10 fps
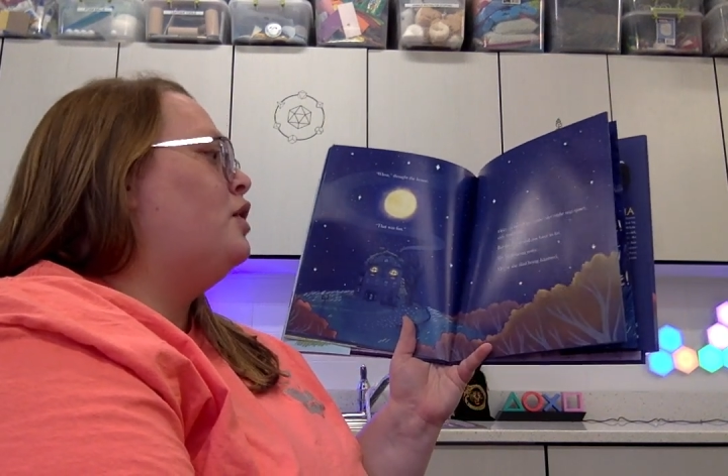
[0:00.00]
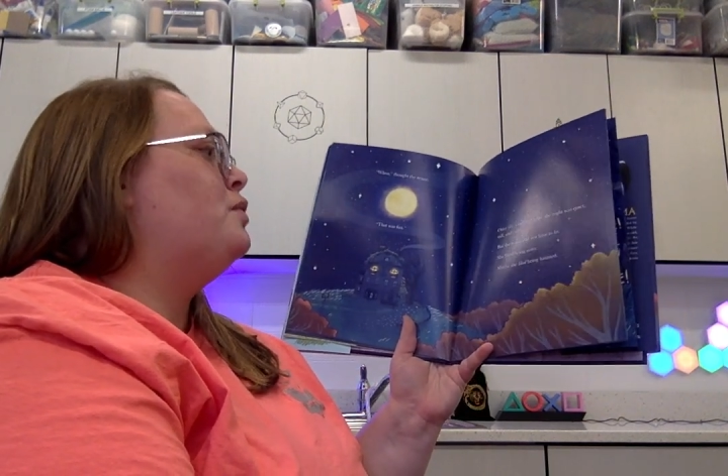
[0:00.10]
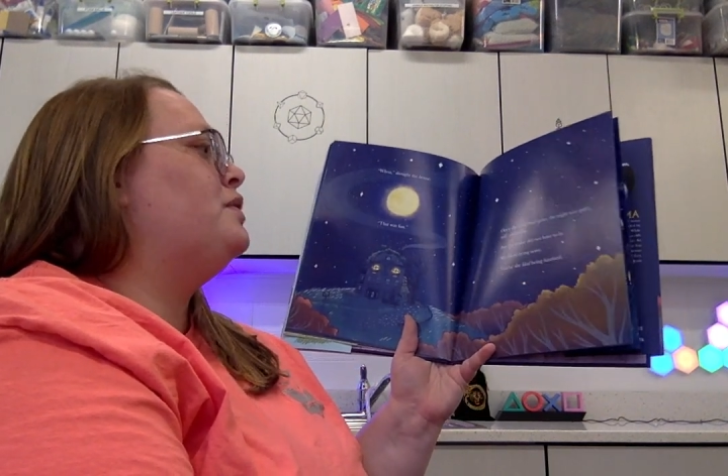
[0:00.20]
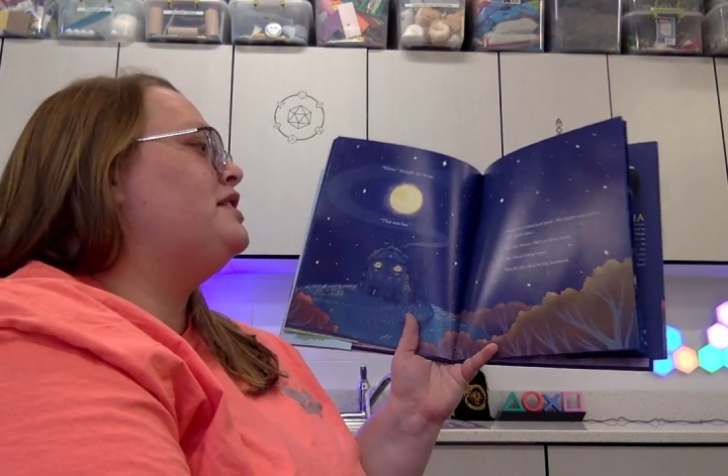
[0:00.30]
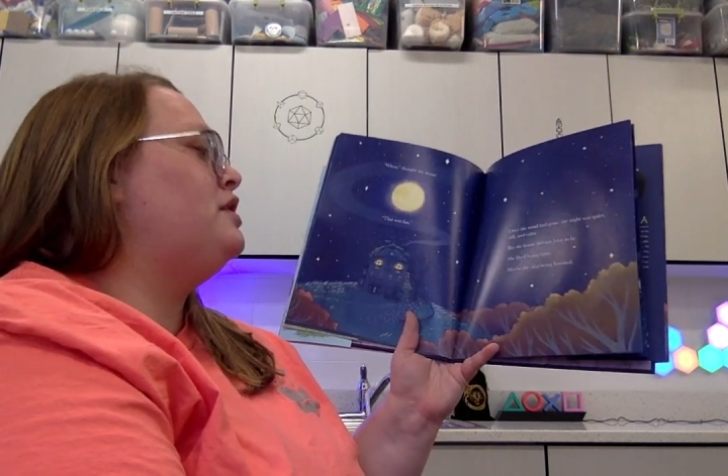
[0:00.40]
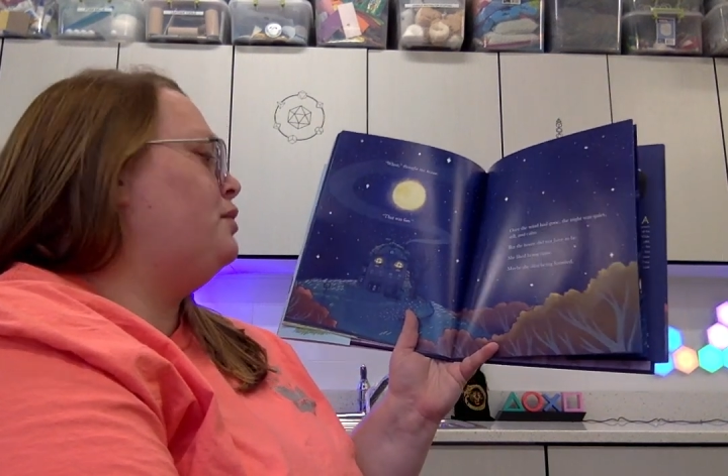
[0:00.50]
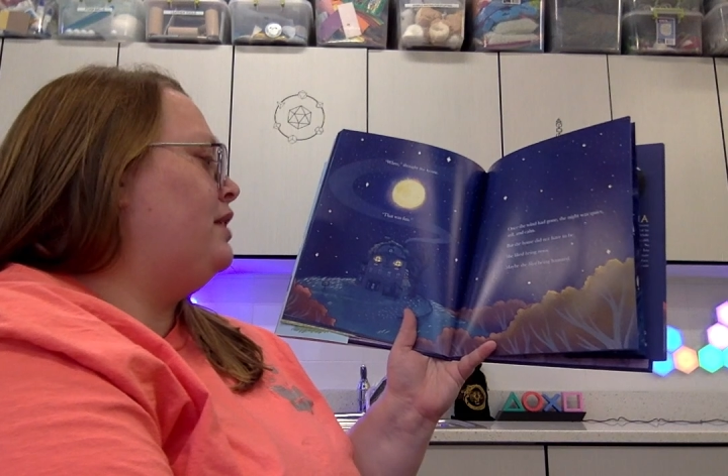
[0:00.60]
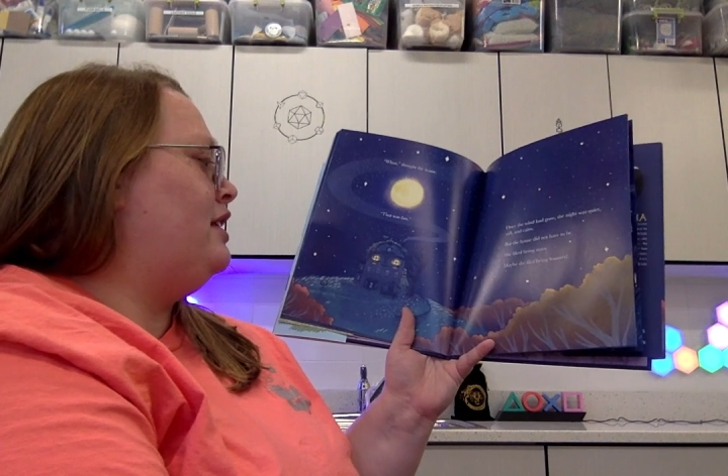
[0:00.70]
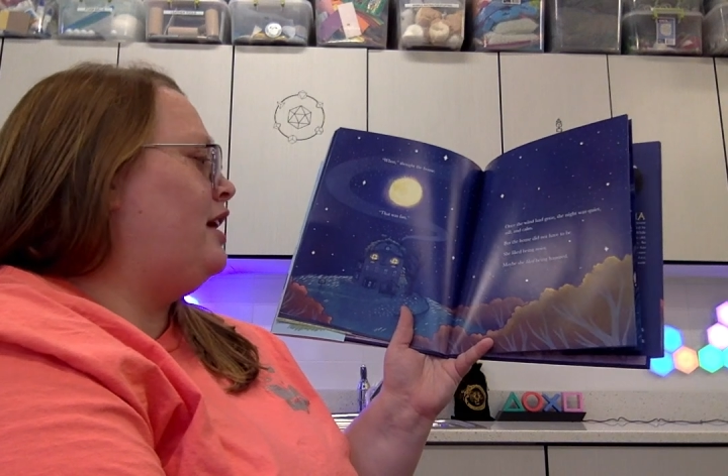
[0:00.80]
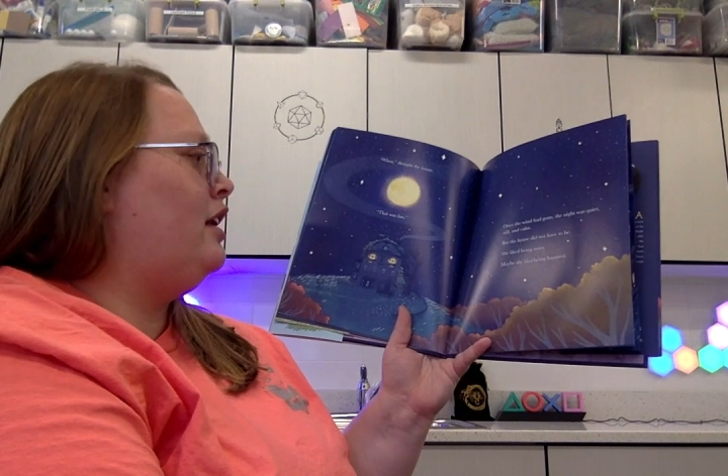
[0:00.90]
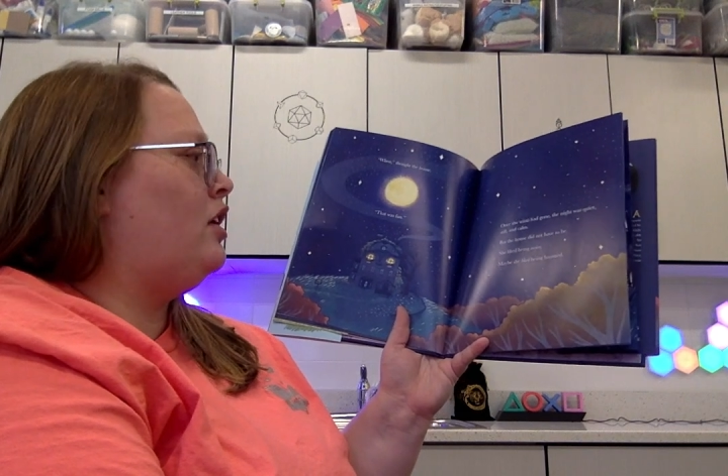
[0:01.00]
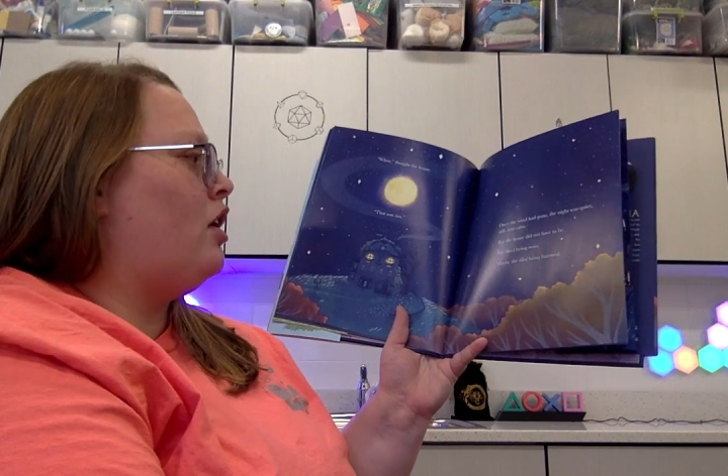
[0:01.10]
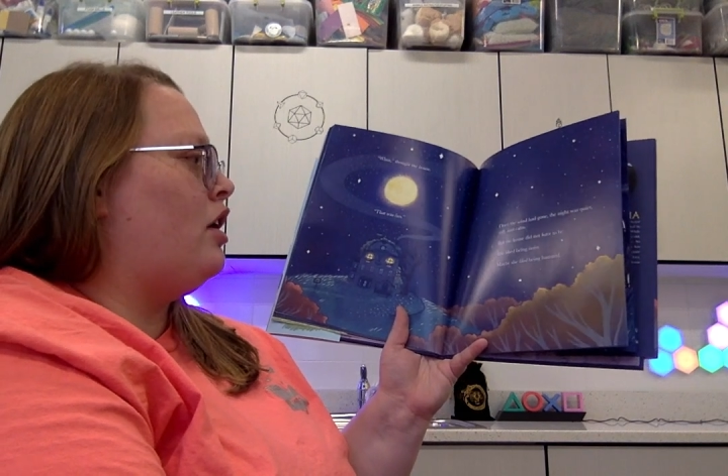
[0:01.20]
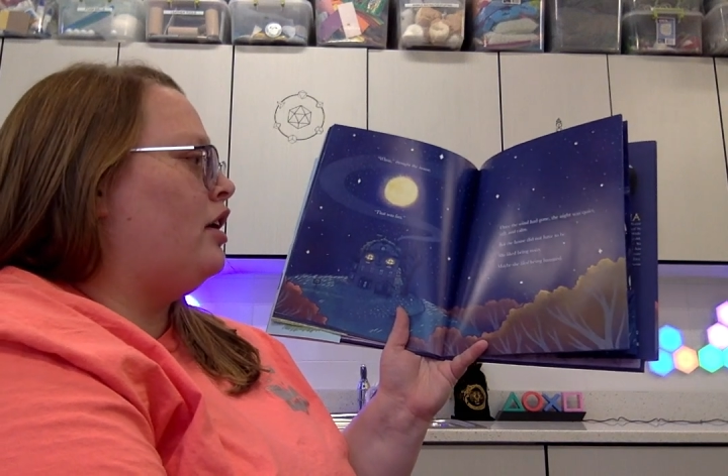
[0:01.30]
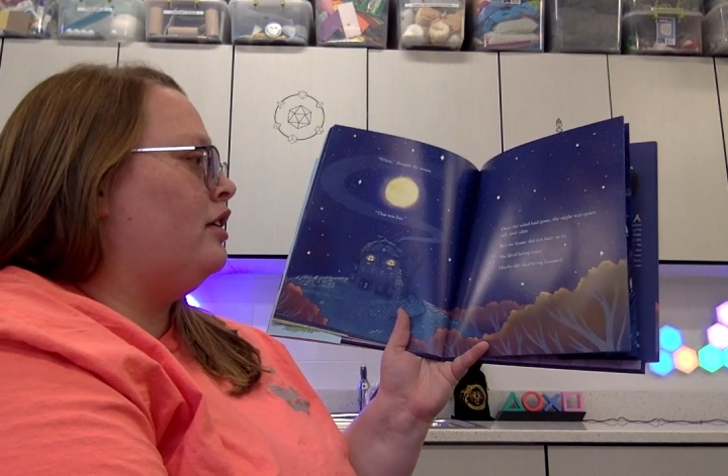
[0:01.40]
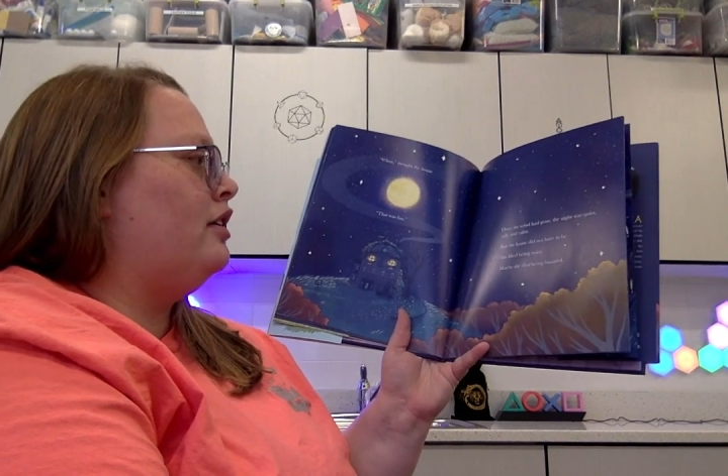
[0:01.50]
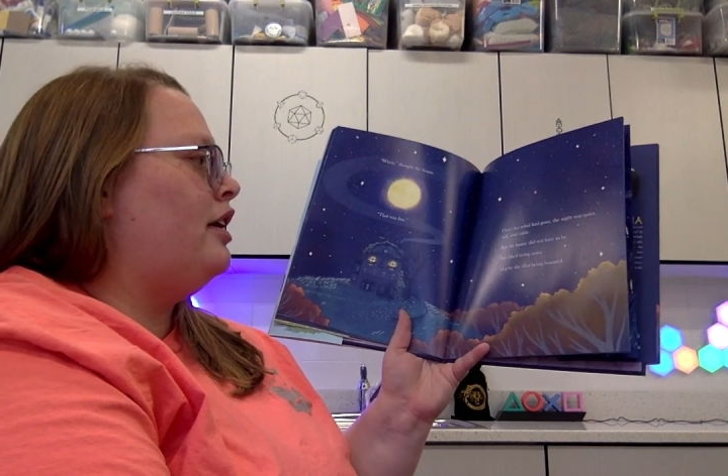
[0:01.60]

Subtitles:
Once the wind had gone